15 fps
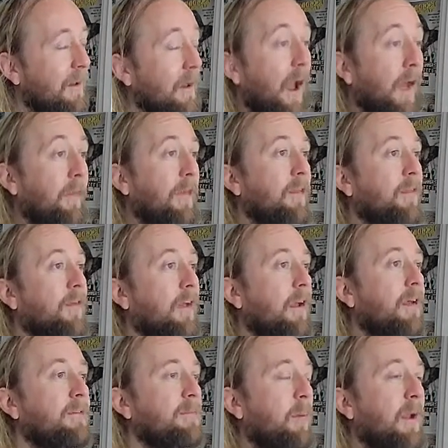and then the thing
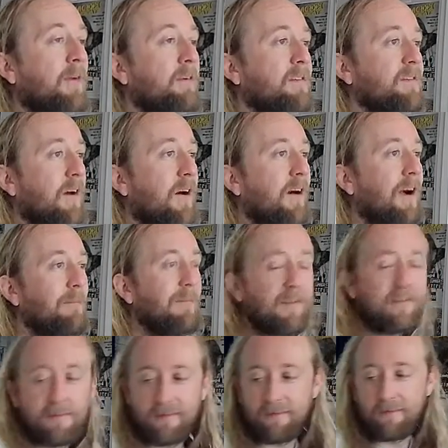is, whatever song I'm
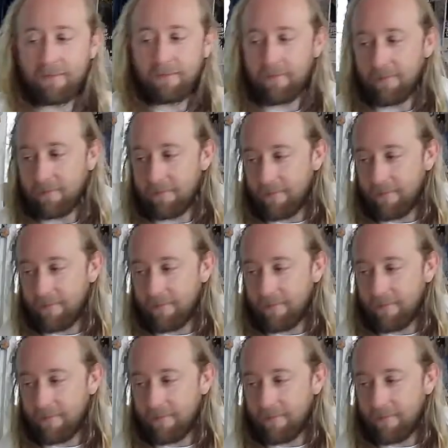listening to,